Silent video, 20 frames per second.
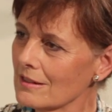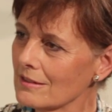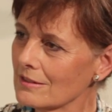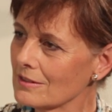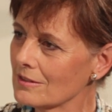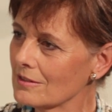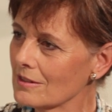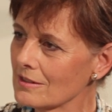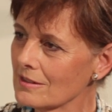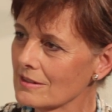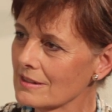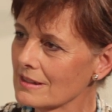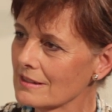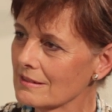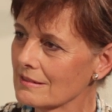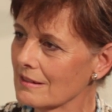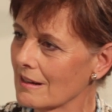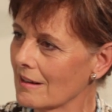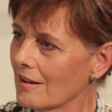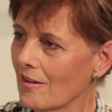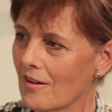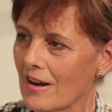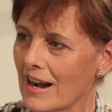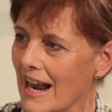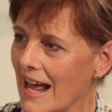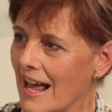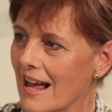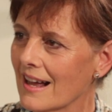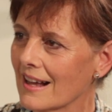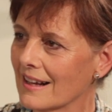not just a
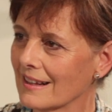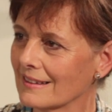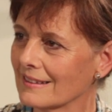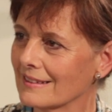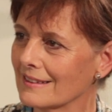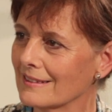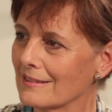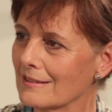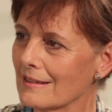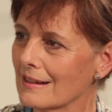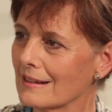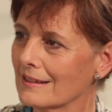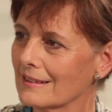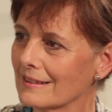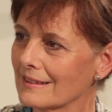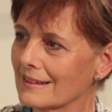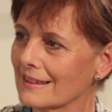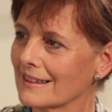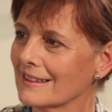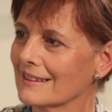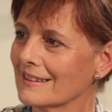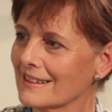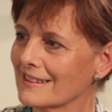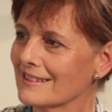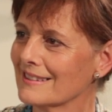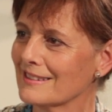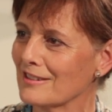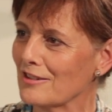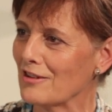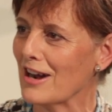land.
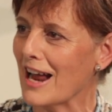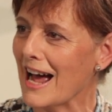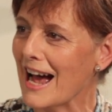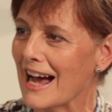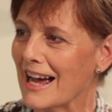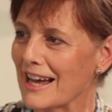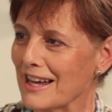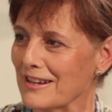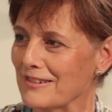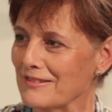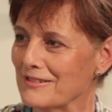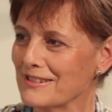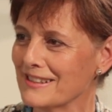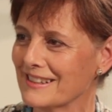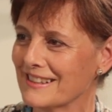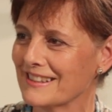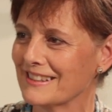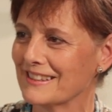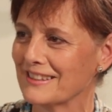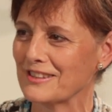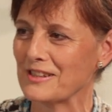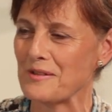It's alive. It's